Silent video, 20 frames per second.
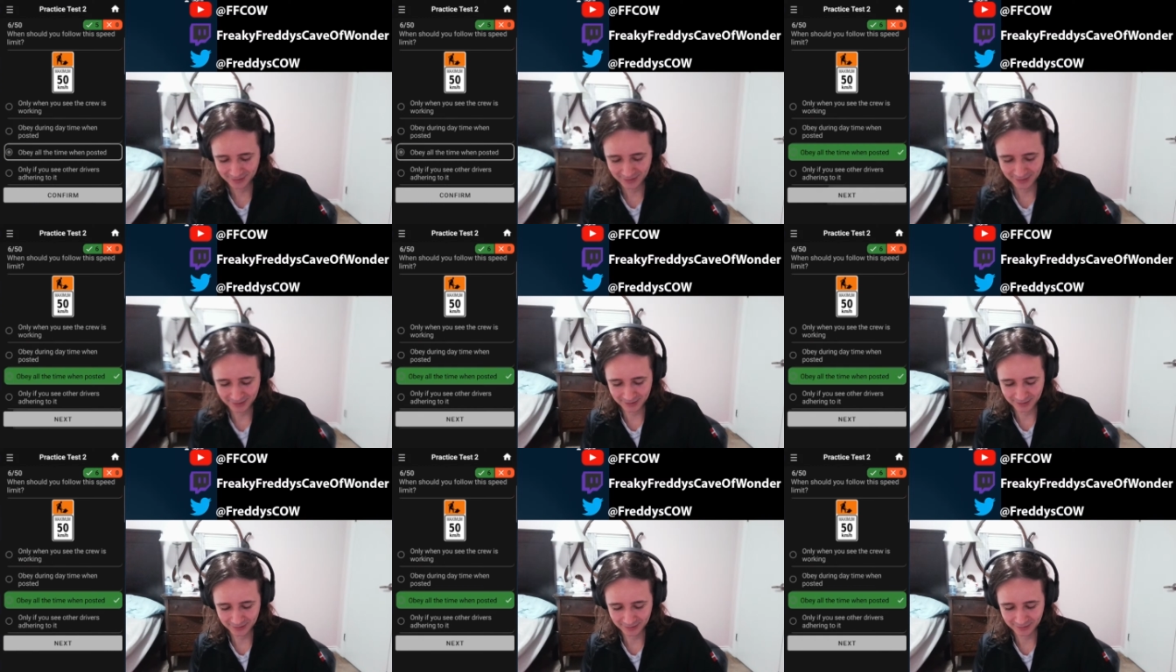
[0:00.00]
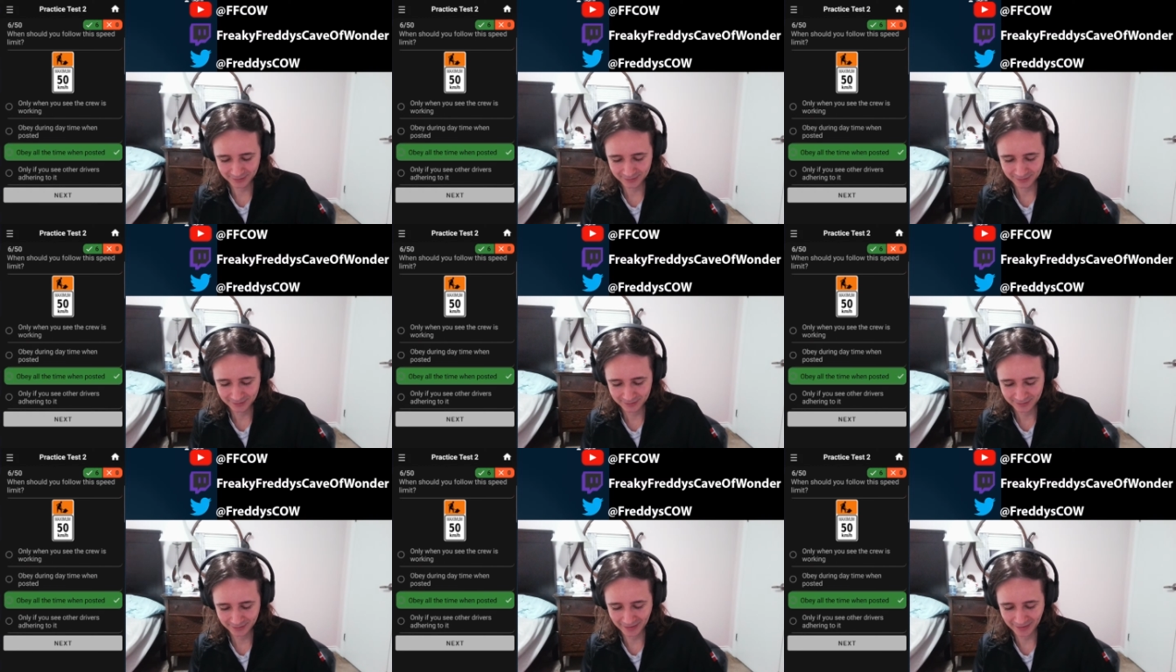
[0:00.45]
So
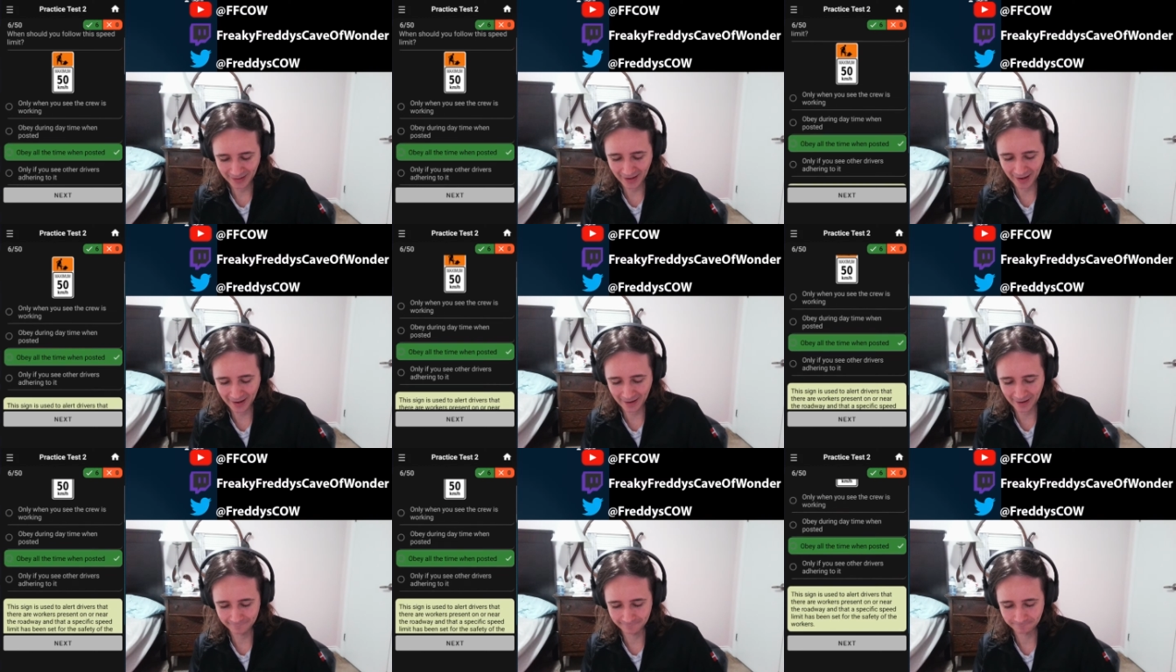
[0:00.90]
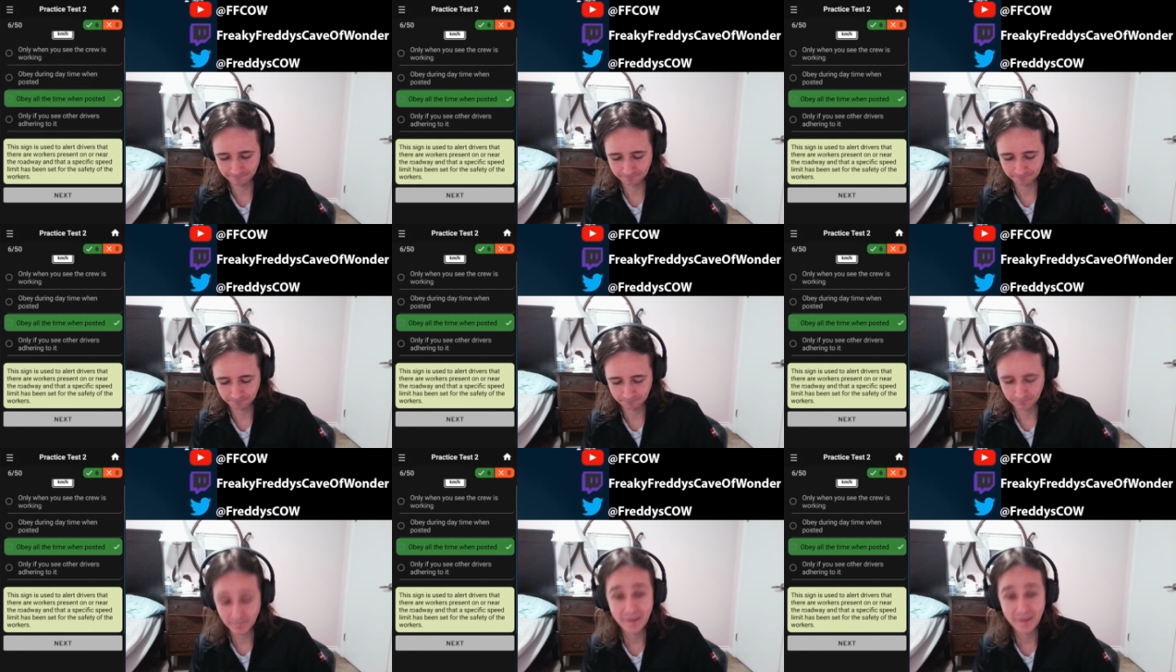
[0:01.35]
yeah,
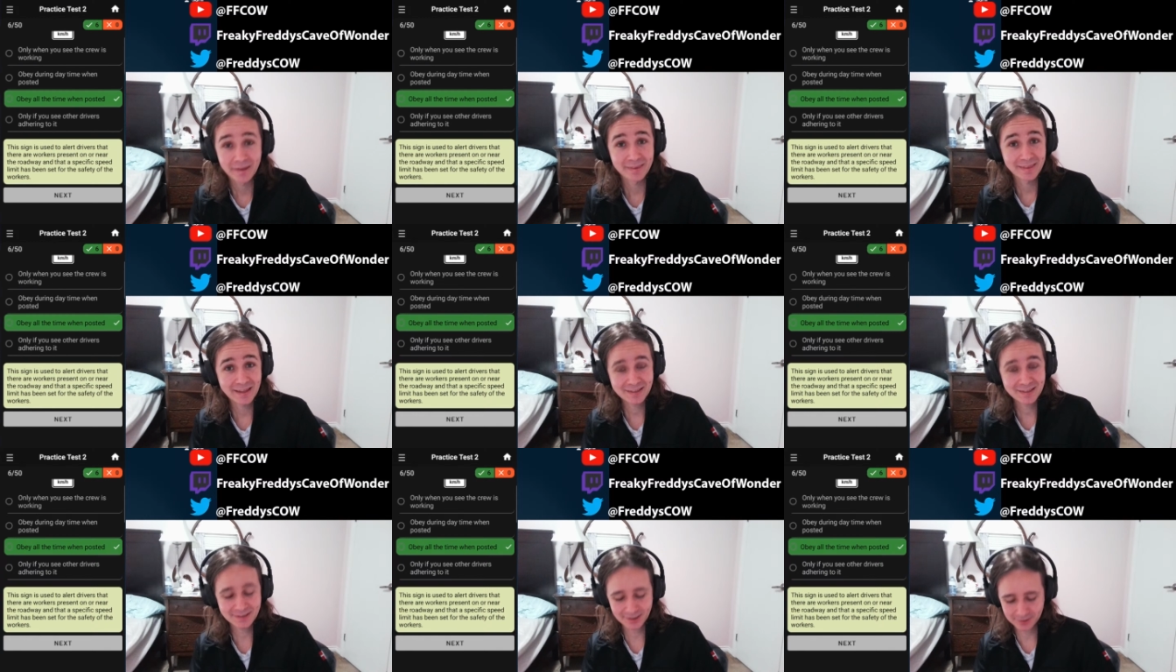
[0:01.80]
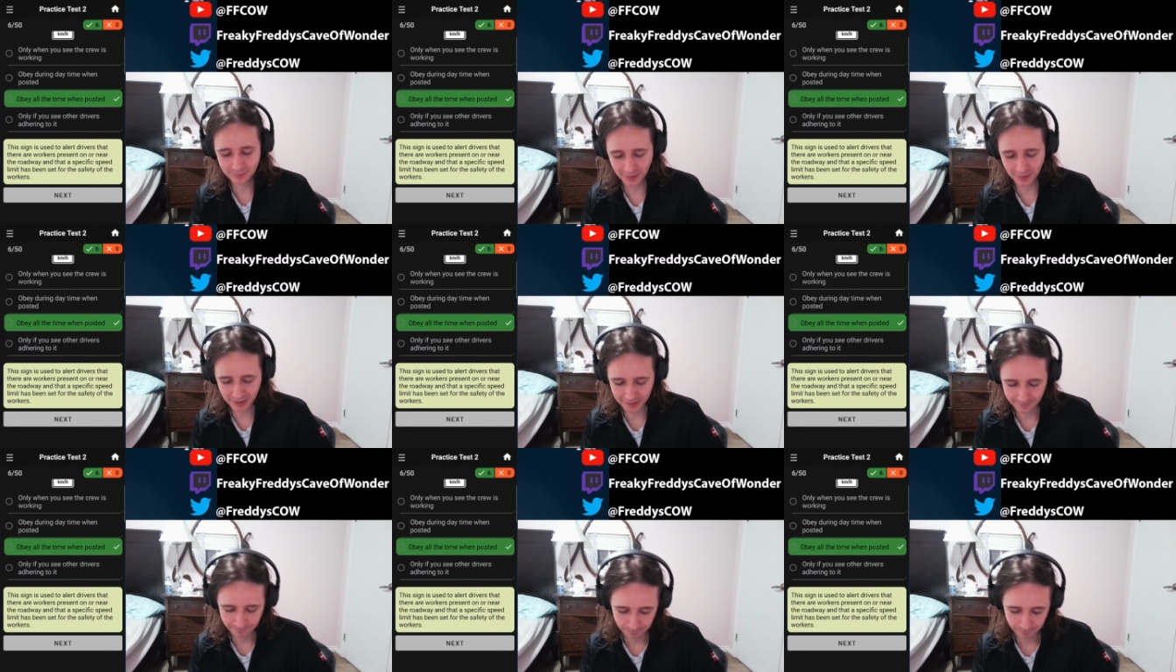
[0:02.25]
that's not great.